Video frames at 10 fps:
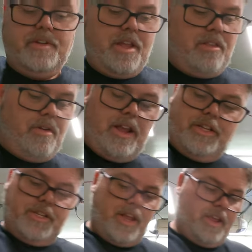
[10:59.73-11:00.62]
That's what
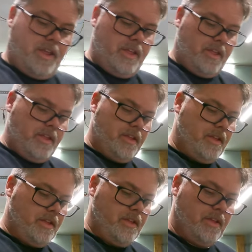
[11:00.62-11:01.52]
I'd say.
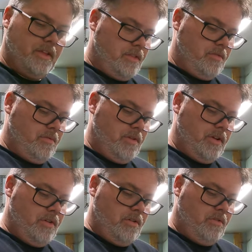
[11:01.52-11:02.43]
So we want
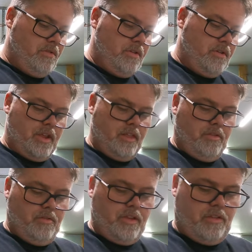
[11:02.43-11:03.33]
to go in
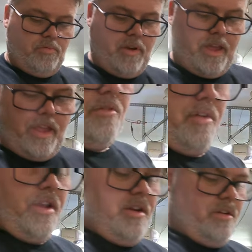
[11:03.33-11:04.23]
through this way,
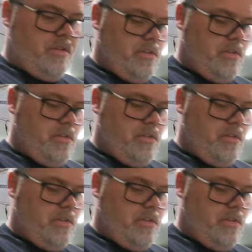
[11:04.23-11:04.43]
right?